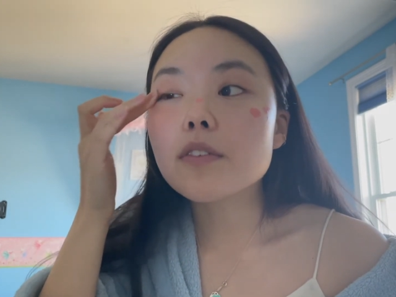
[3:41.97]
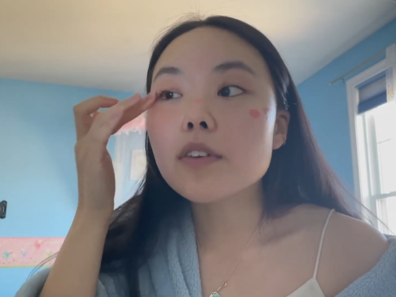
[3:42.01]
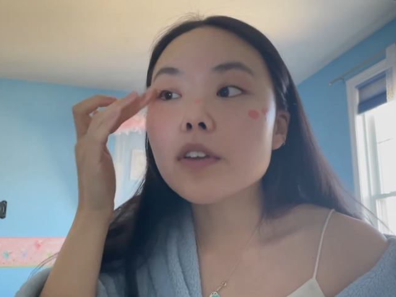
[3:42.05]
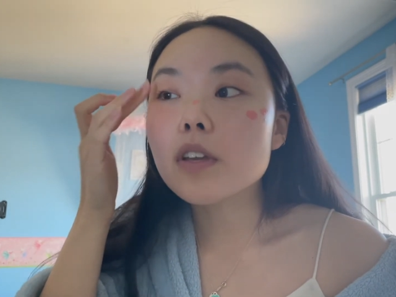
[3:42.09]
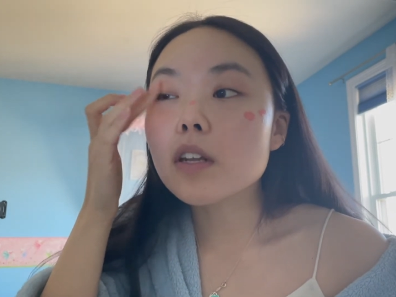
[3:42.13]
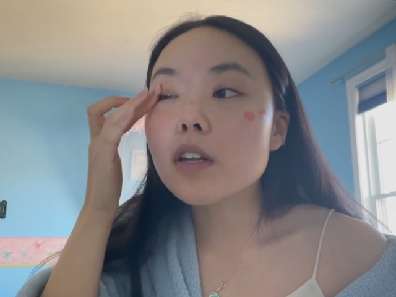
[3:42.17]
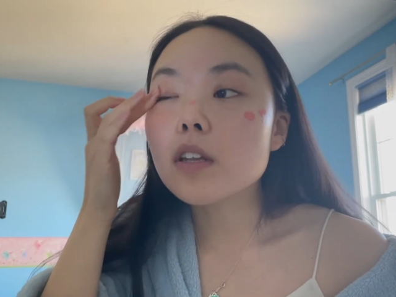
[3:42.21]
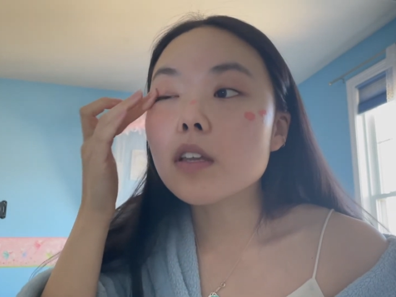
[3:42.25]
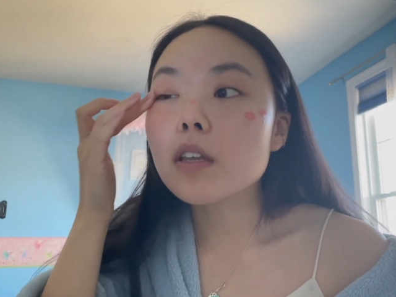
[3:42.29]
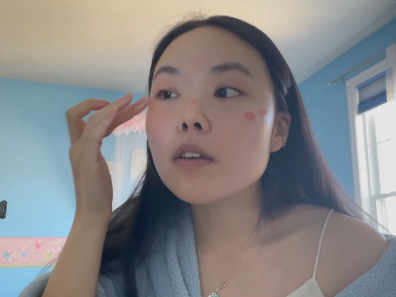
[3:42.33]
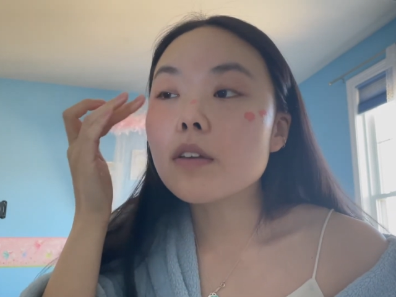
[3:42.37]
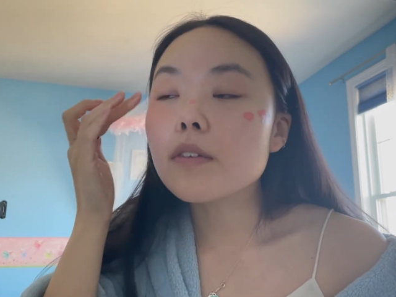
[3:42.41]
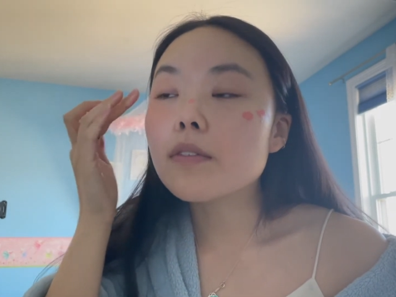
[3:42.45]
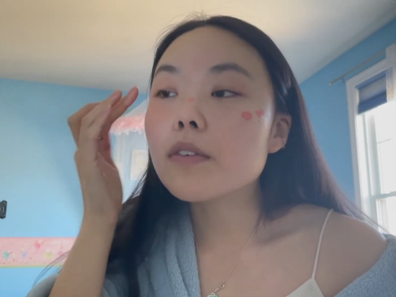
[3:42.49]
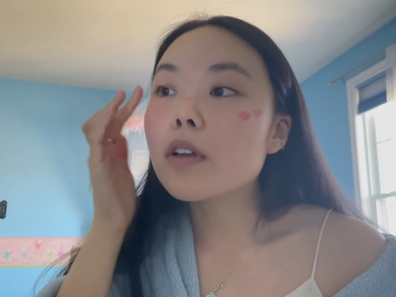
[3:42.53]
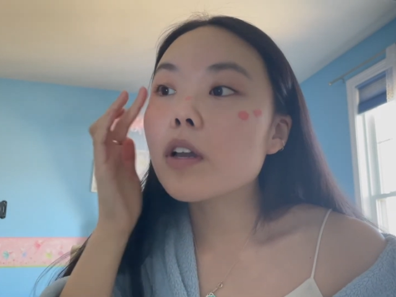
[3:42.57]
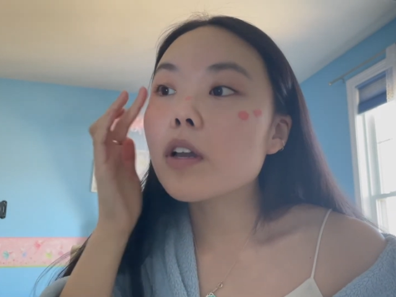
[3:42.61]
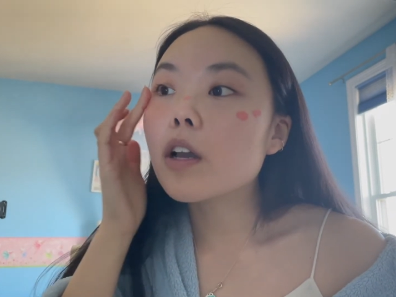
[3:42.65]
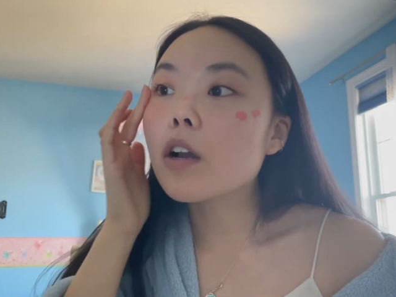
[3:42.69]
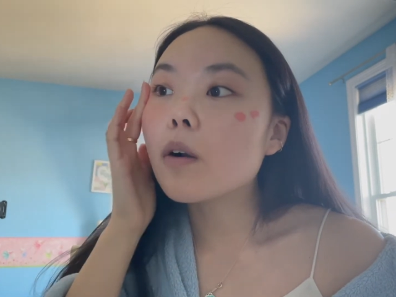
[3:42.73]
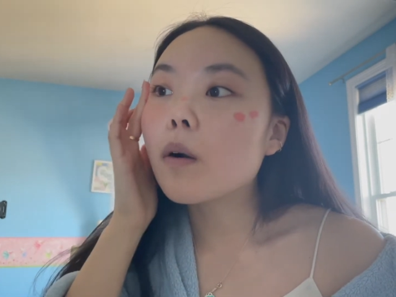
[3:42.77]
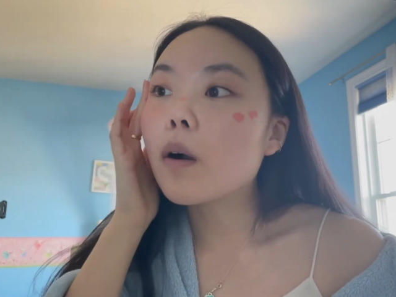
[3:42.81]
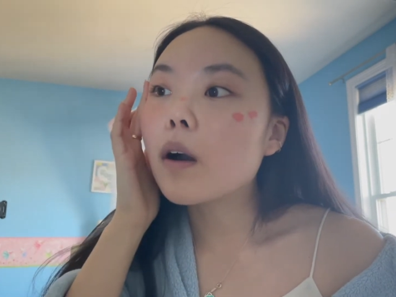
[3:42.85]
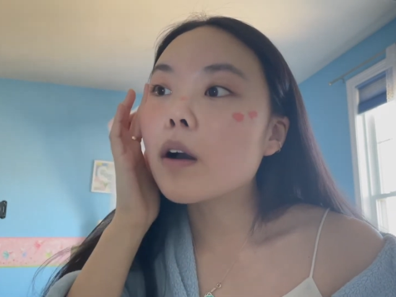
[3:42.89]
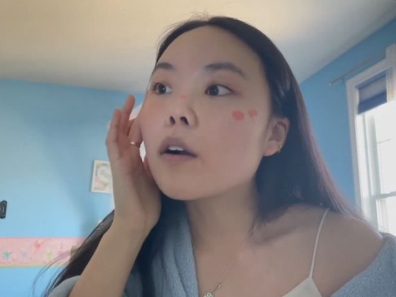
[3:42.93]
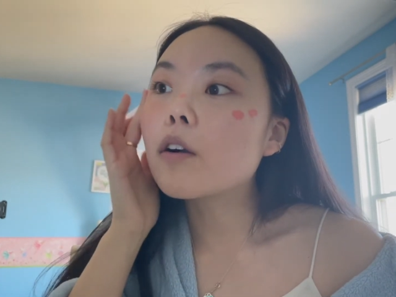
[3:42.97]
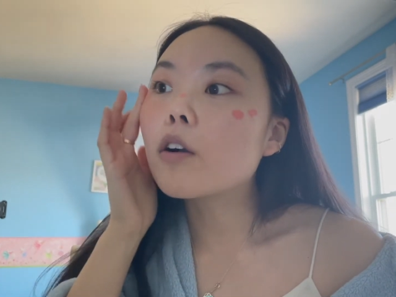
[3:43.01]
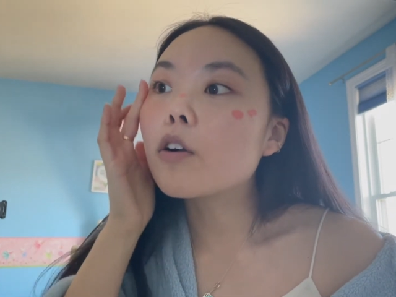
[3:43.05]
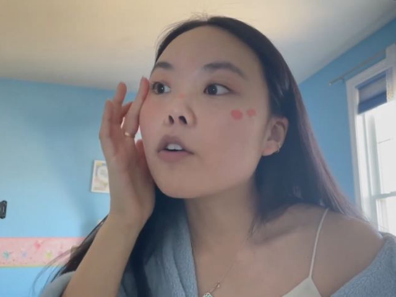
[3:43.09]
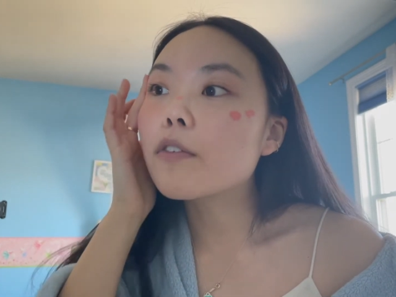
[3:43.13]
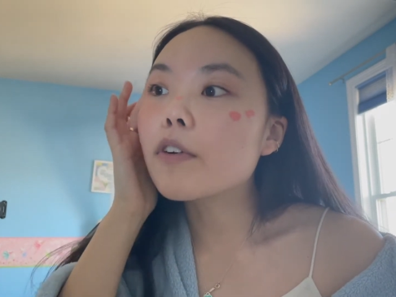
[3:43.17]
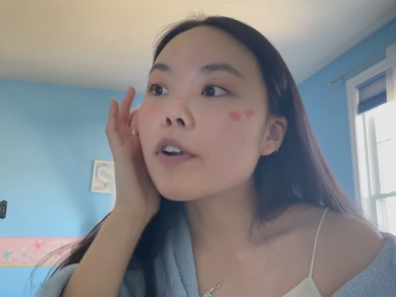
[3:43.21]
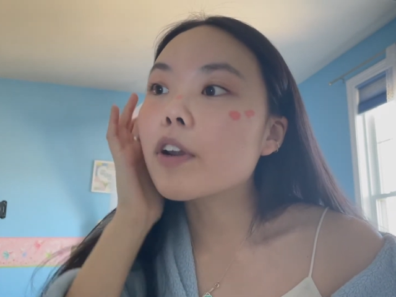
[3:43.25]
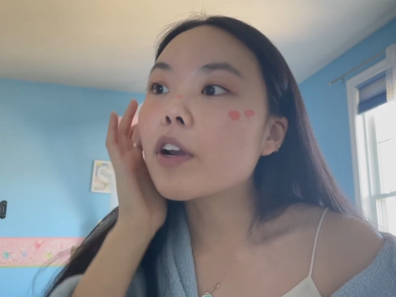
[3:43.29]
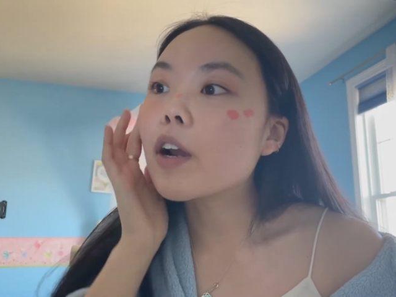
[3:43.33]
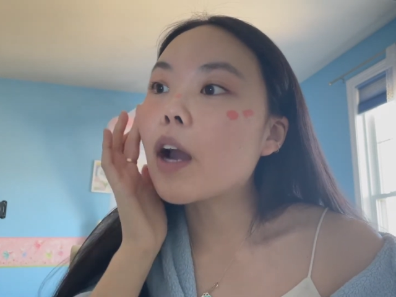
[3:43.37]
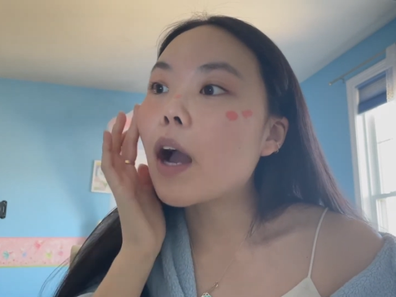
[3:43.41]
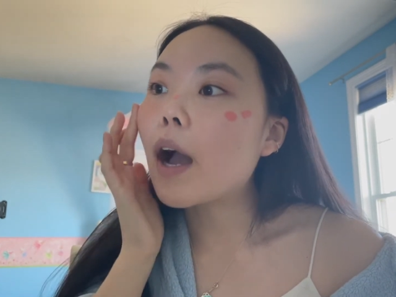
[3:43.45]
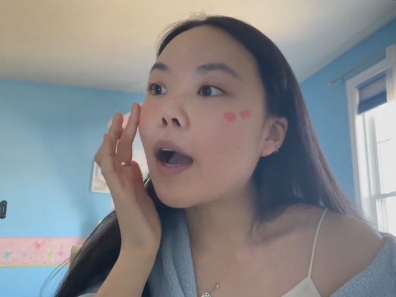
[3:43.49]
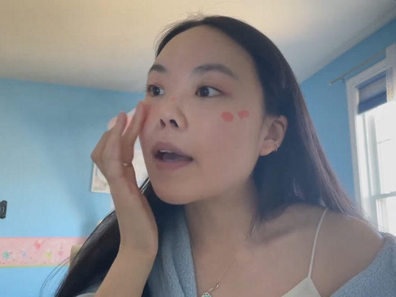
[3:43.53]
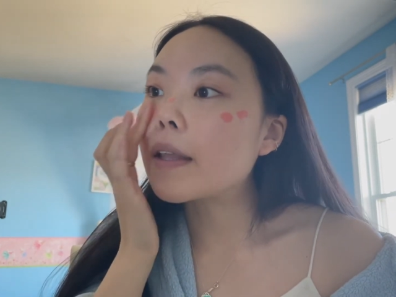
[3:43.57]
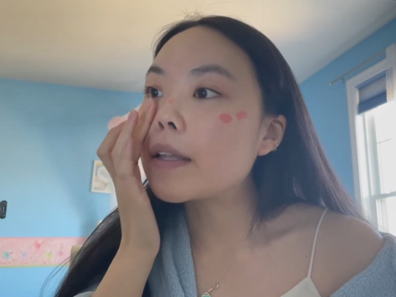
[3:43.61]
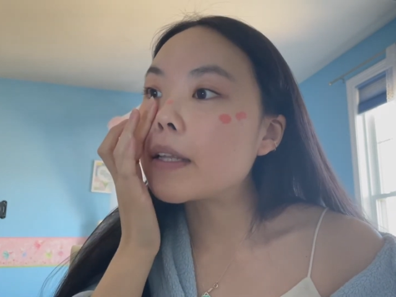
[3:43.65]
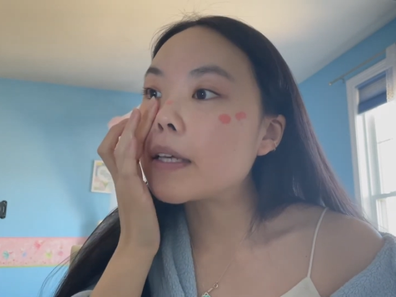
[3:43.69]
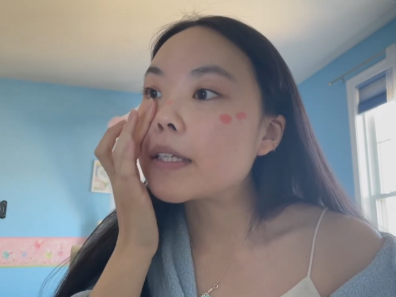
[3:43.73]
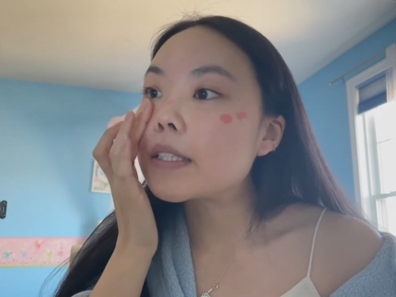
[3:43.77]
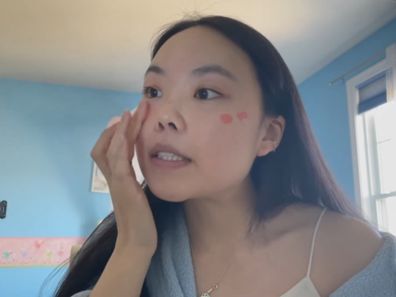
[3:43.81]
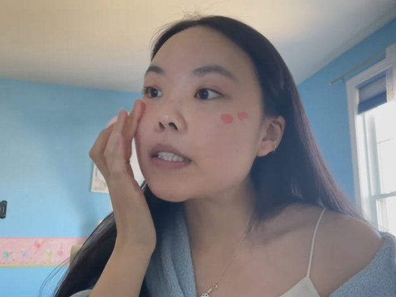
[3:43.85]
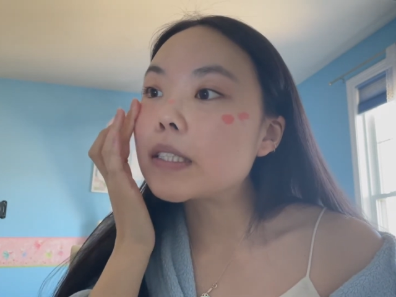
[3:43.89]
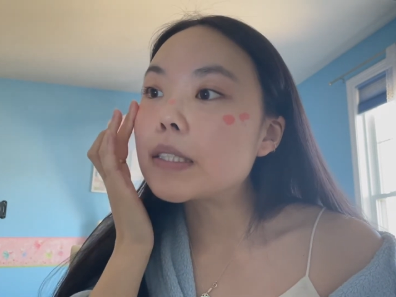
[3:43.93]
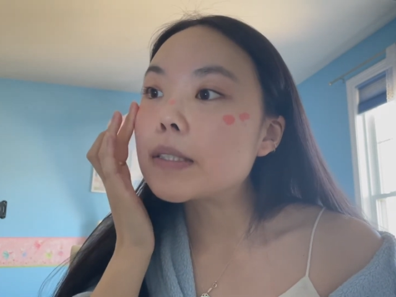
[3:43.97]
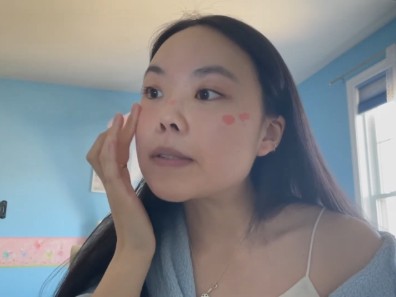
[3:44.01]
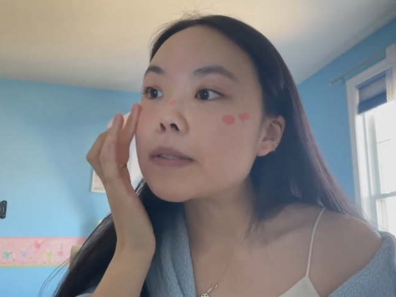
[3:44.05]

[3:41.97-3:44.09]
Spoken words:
you can even go over your eyelids.